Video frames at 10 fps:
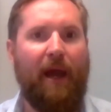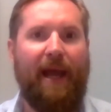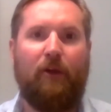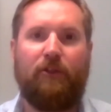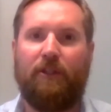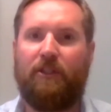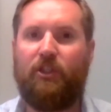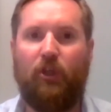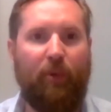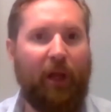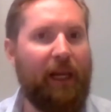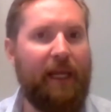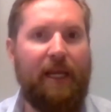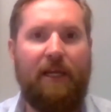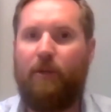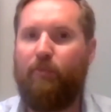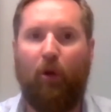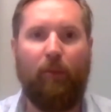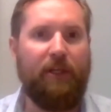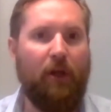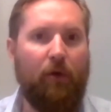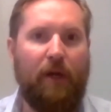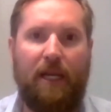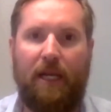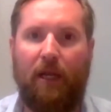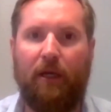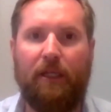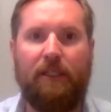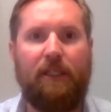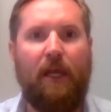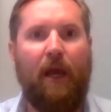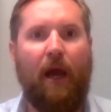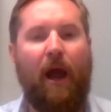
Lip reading: A house that's super clean, you probably don't need us.